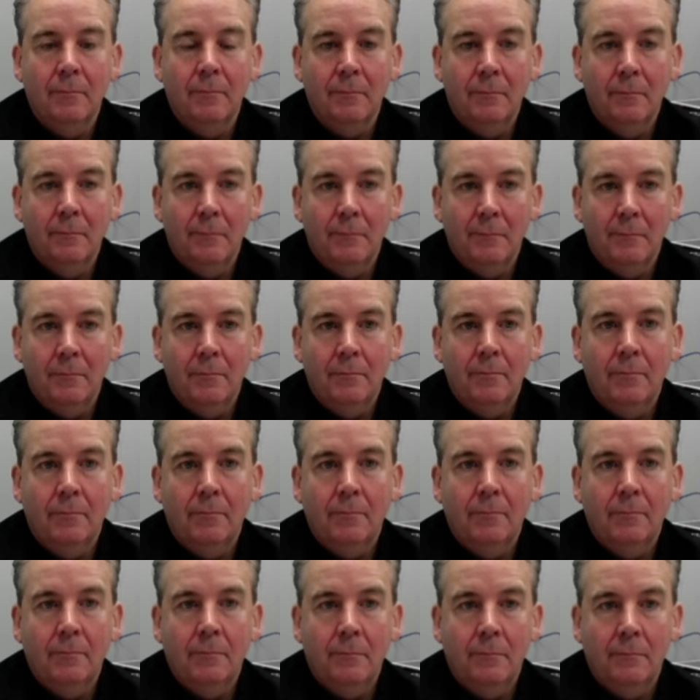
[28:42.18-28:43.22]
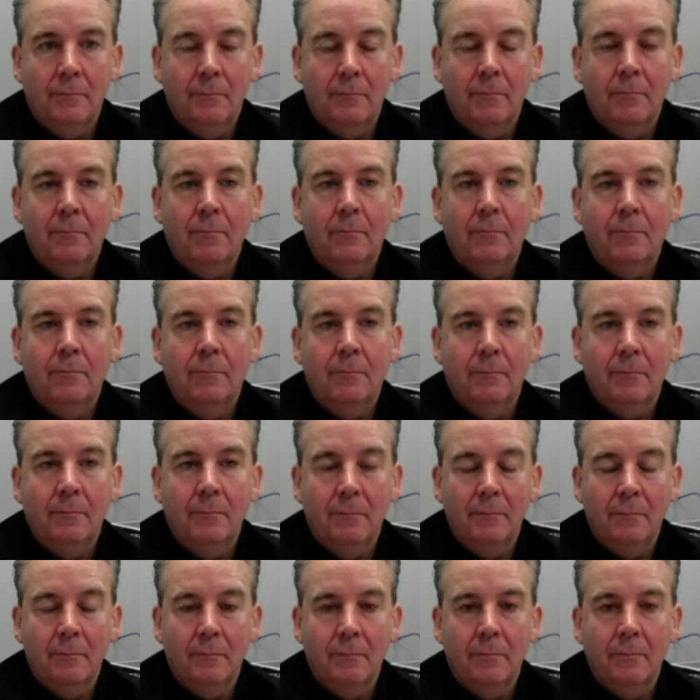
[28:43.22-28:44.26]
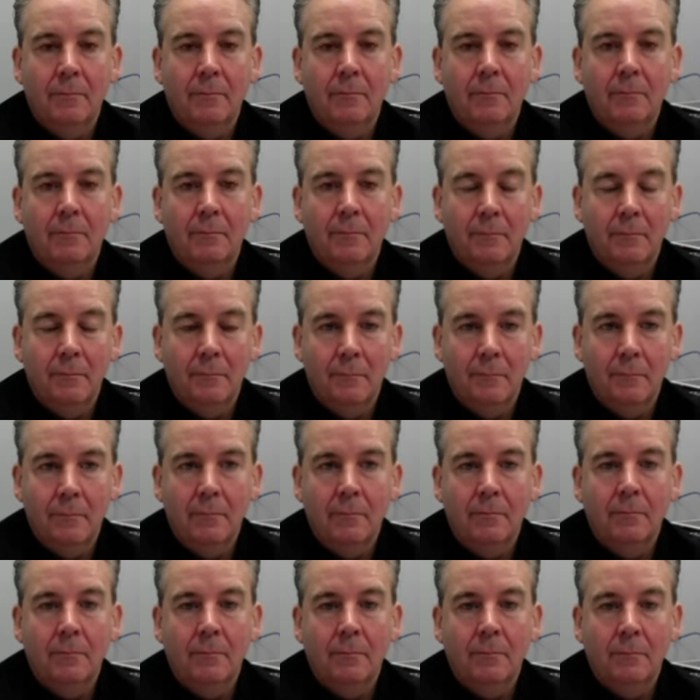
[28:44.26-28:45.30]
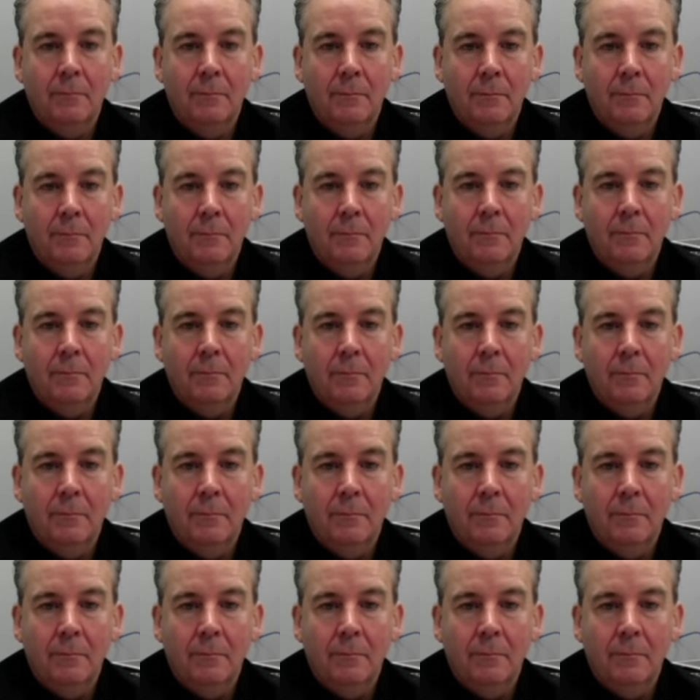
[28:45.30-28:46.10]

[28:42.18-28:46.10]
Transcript: (silent)